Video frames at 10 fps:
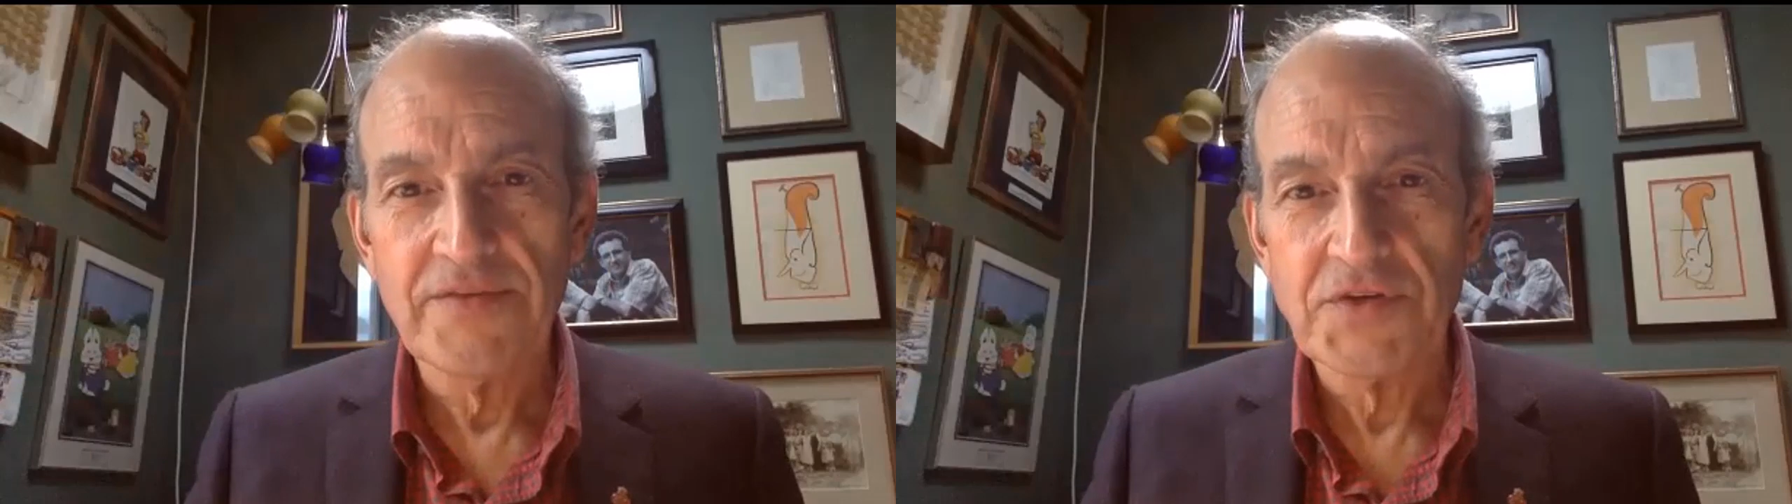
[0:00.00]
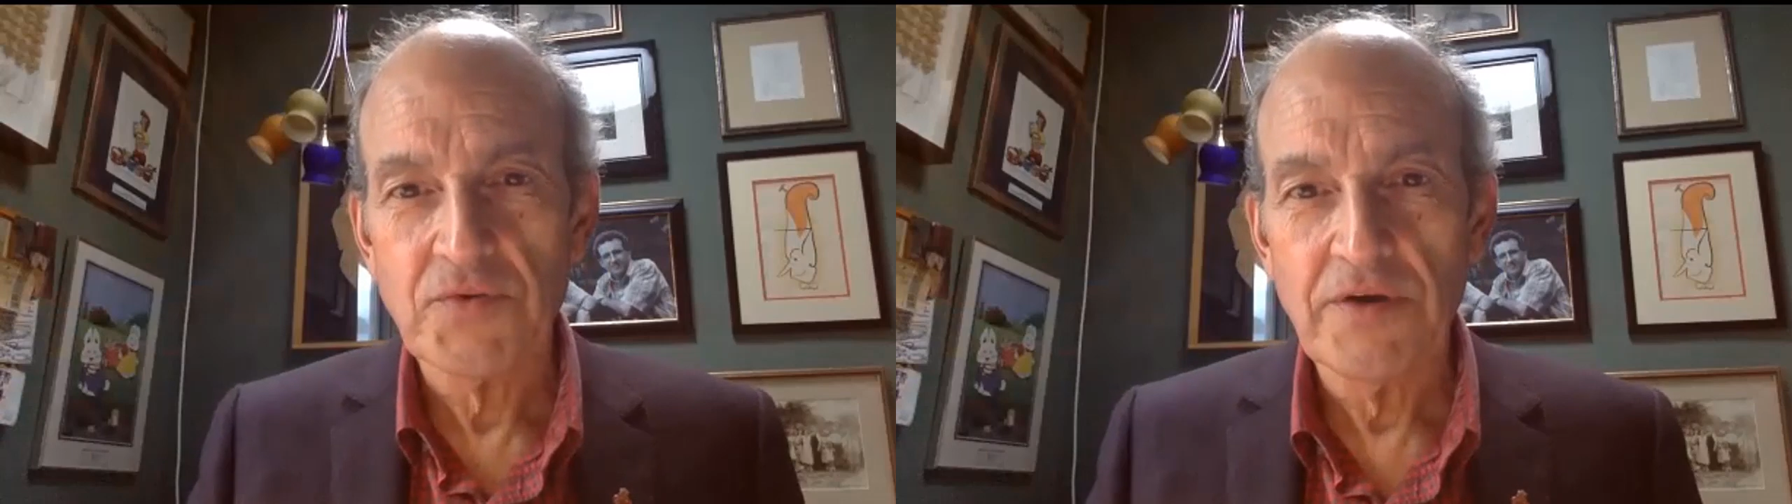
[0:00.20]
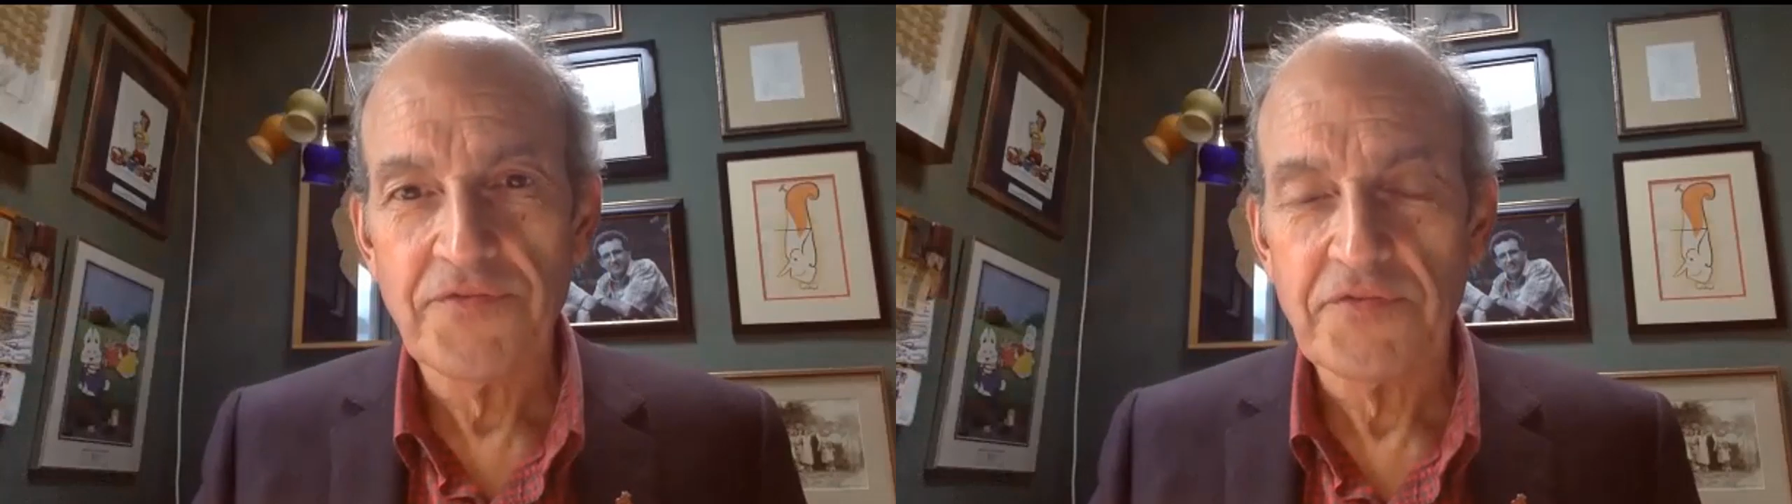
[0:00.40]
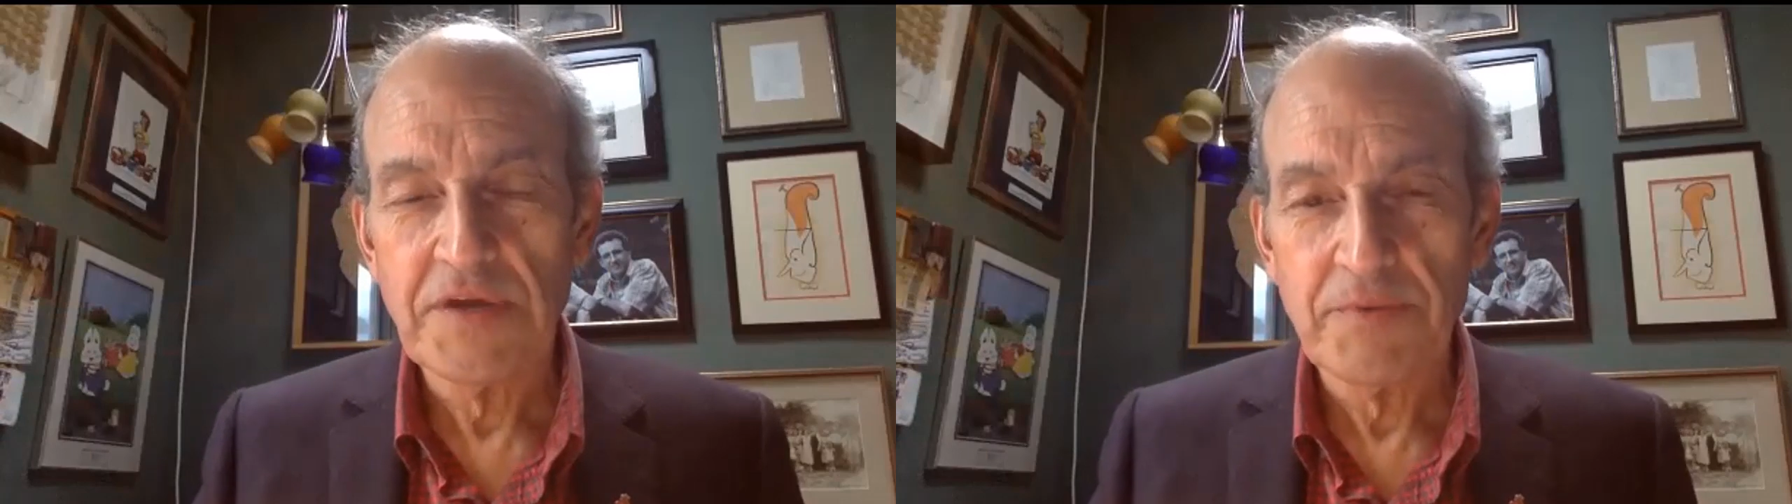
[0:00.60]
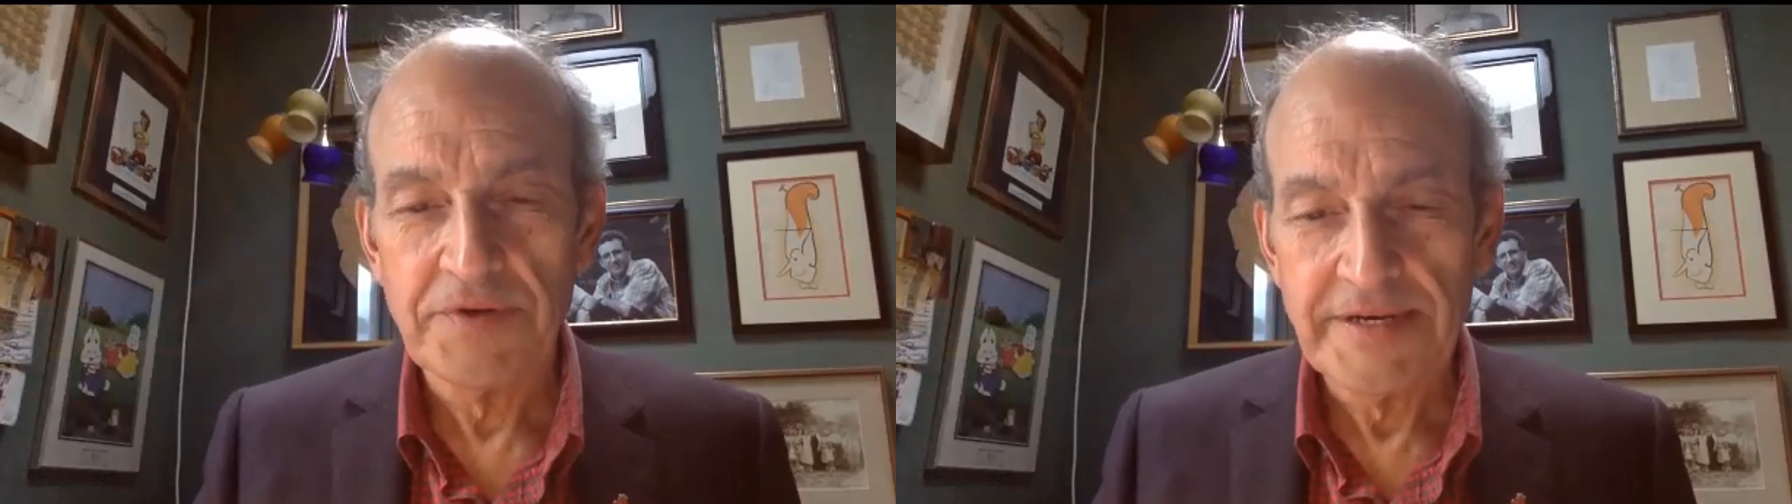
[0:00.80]
the 12th of
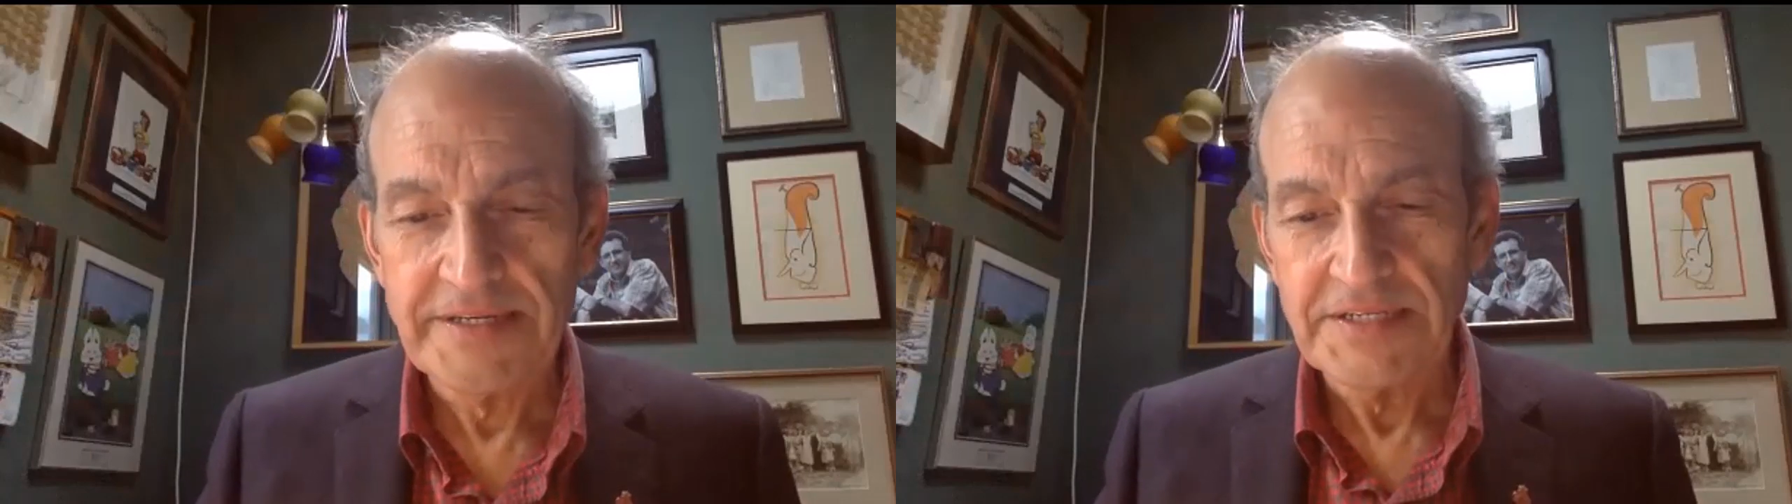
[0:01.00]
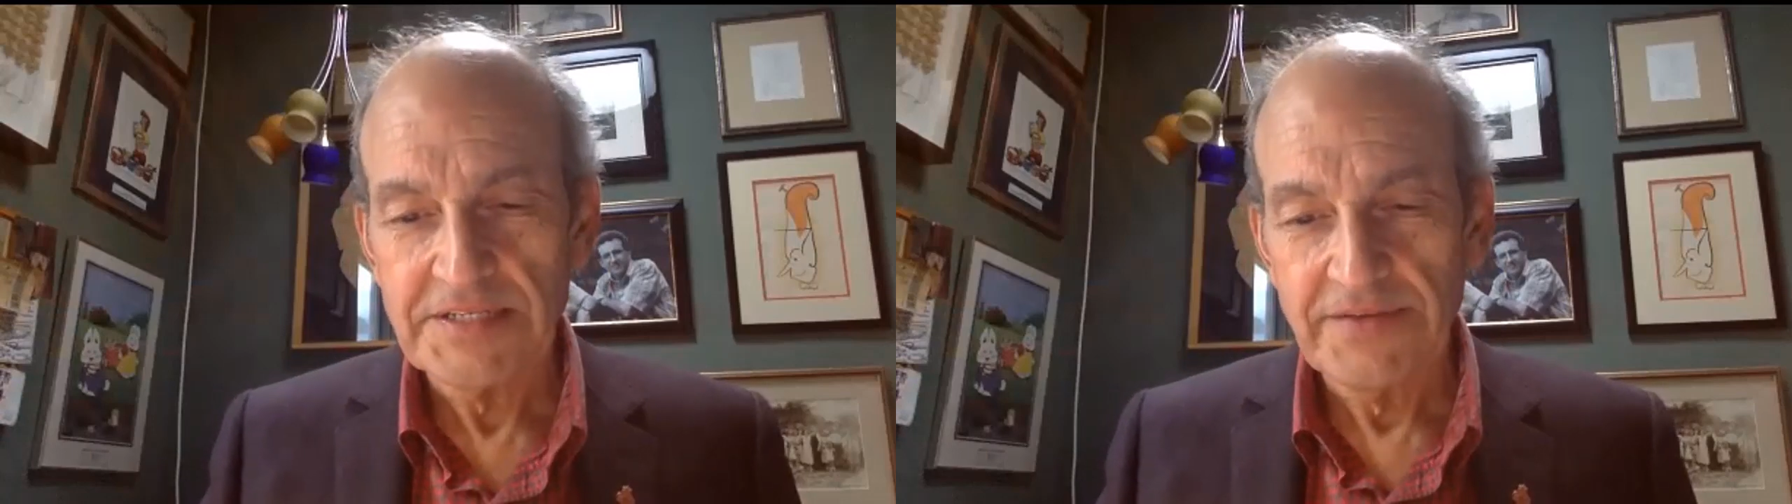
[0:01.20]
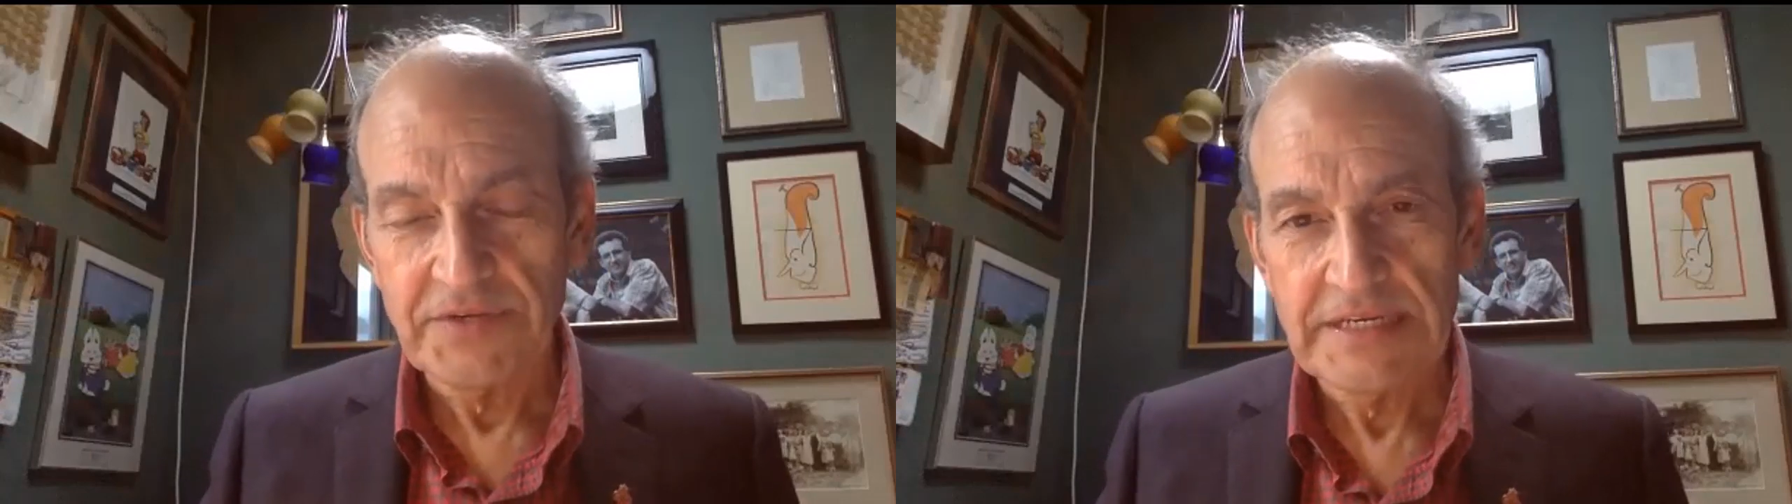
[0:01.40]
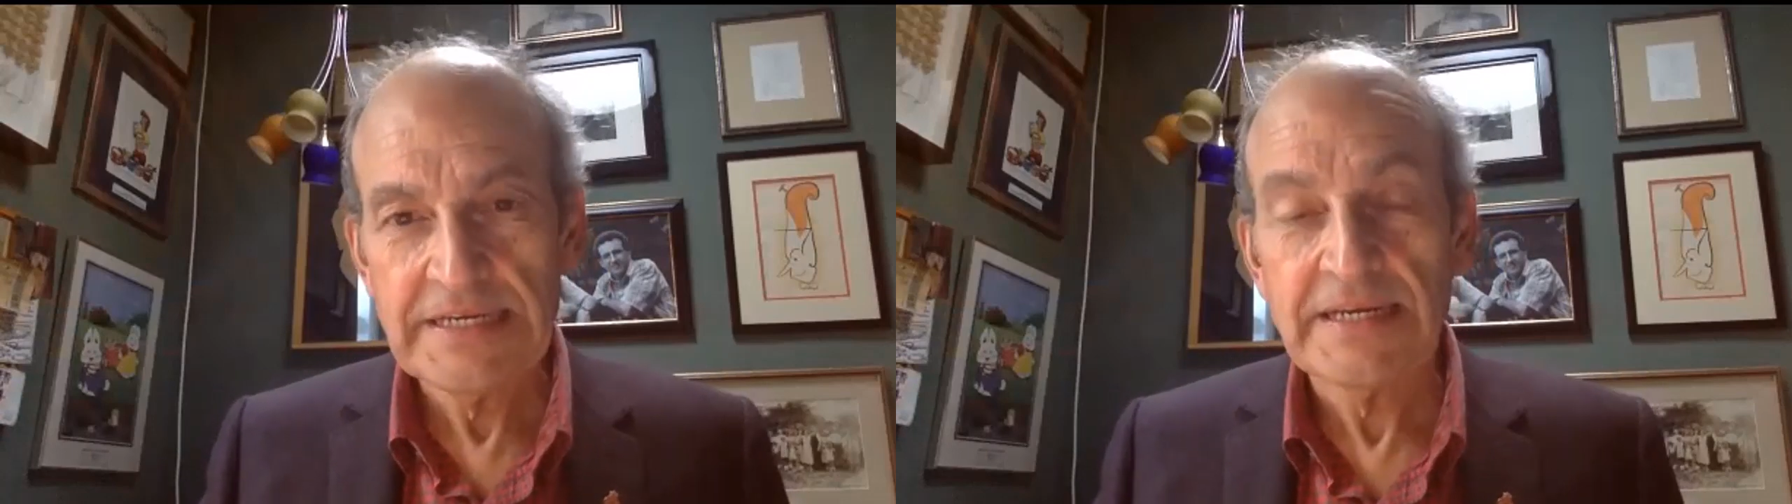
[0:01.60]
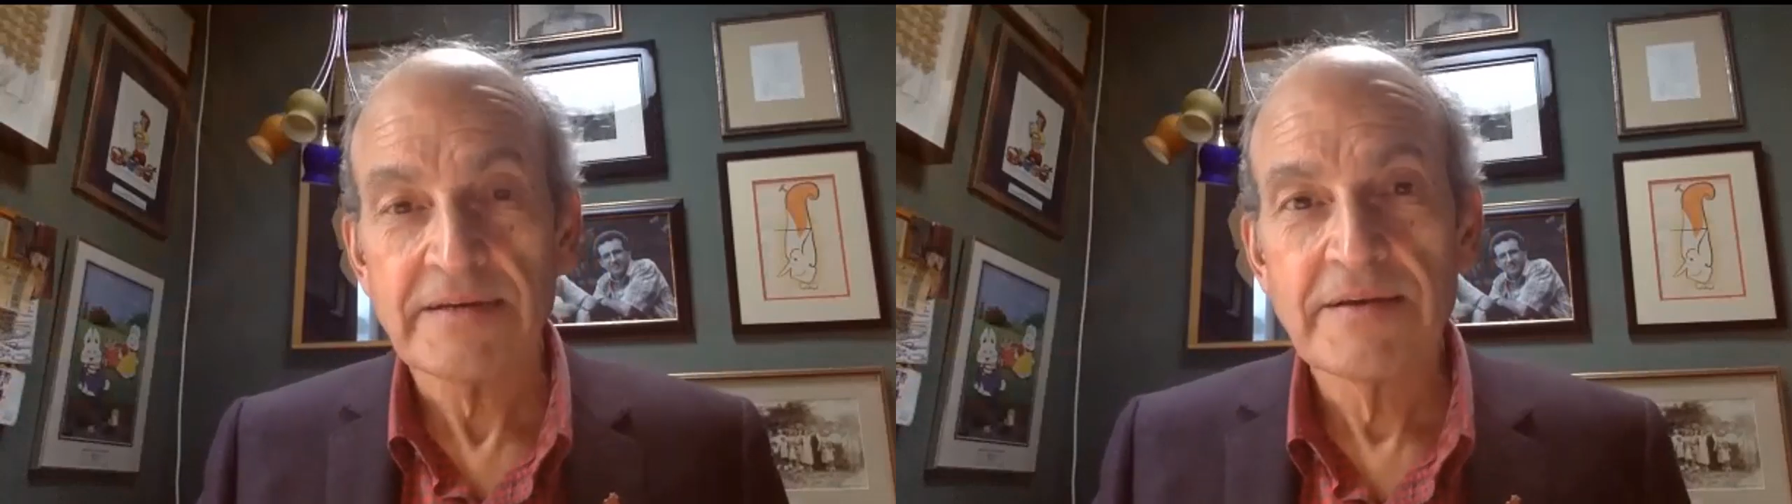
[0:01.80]
April,
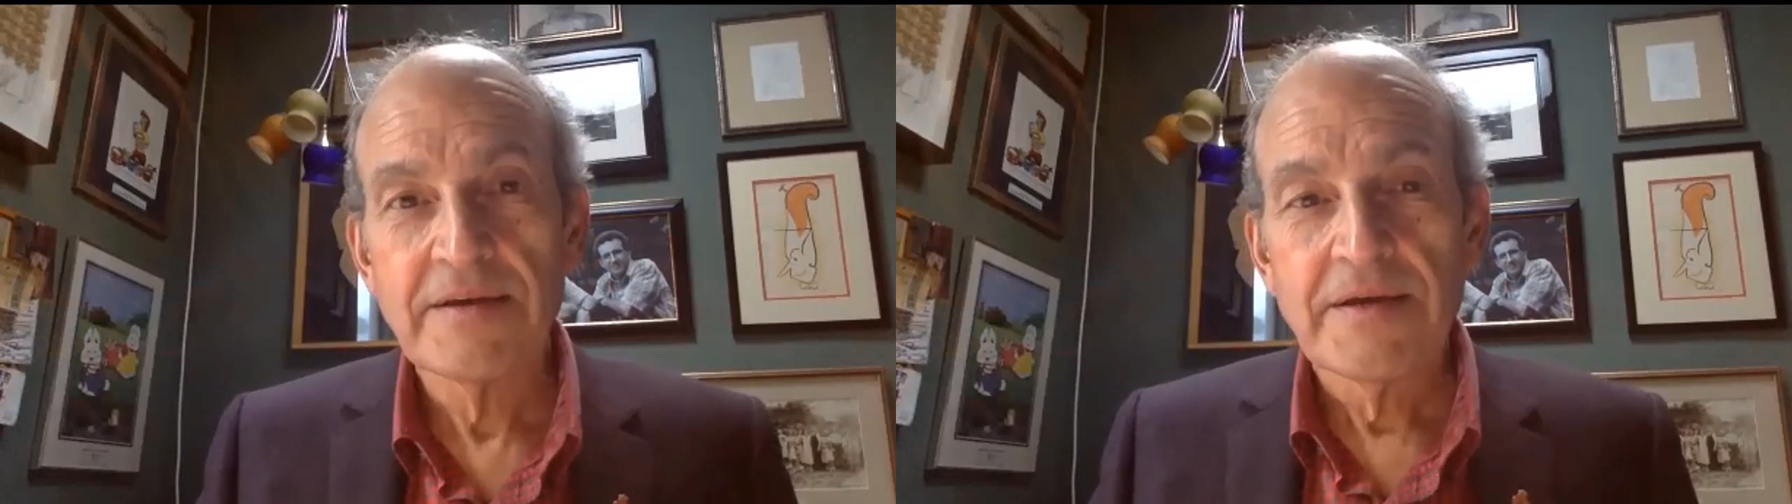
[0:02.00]
1917,